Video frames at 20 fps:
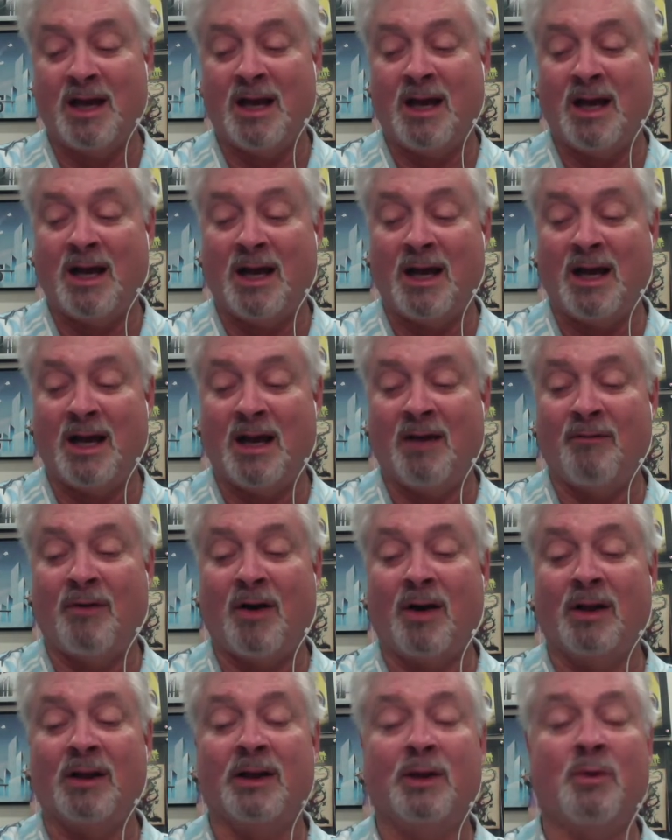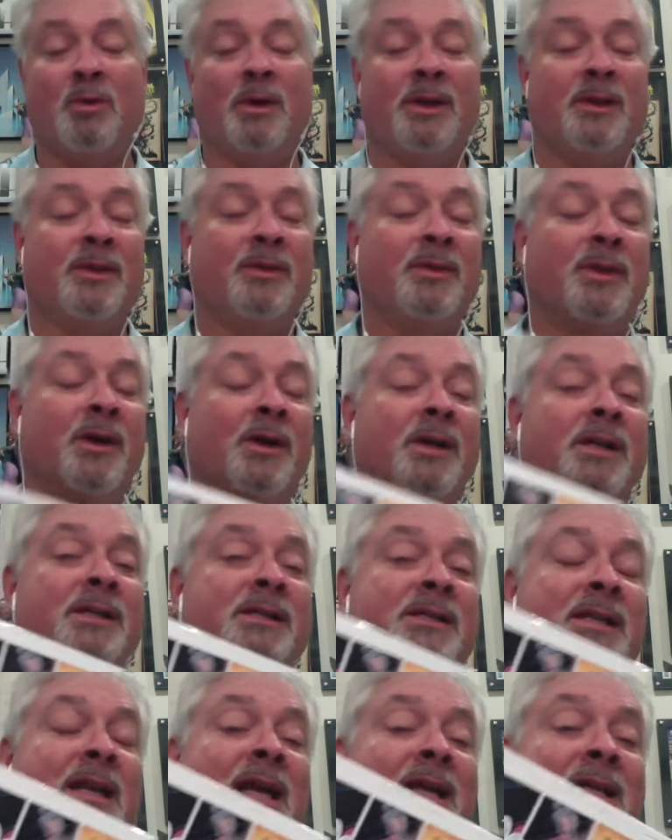of Harley Quinn there
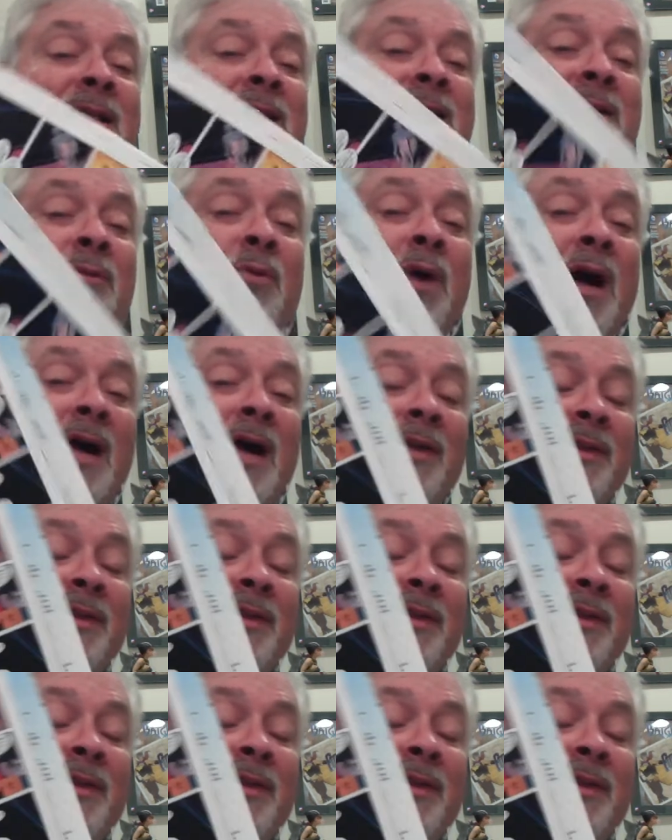is, and I can see why.